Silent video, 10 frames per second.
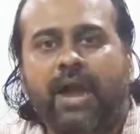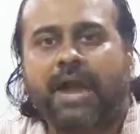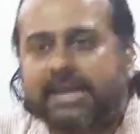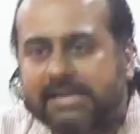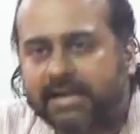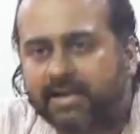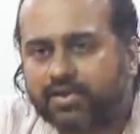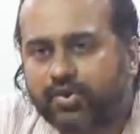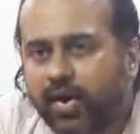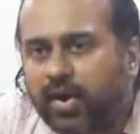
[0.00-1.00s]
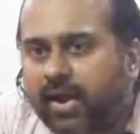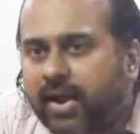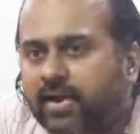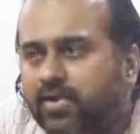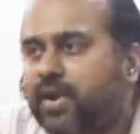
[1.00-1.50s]
enter
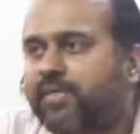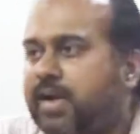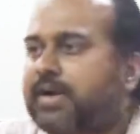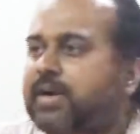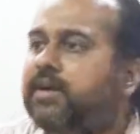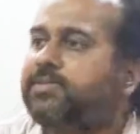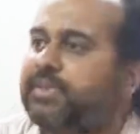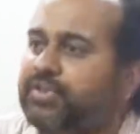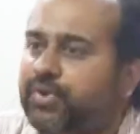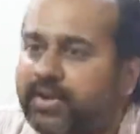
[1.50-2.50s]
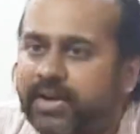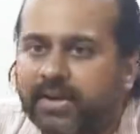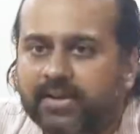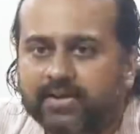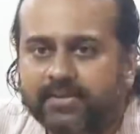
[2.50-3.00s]
joy, you have entered
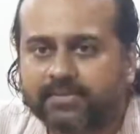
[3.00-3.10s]
maturity.